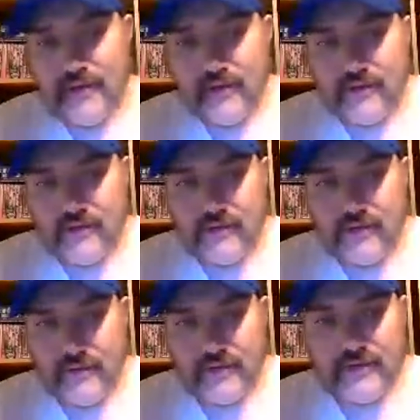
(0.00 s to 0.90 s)

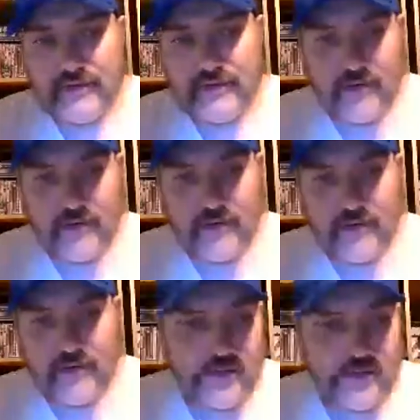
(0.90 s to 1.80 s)
Yeah, it's Ultimate
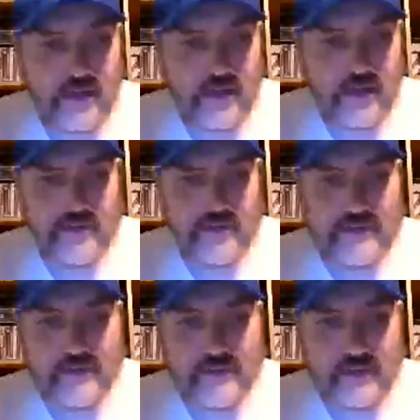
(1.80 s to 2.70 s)
Gallows.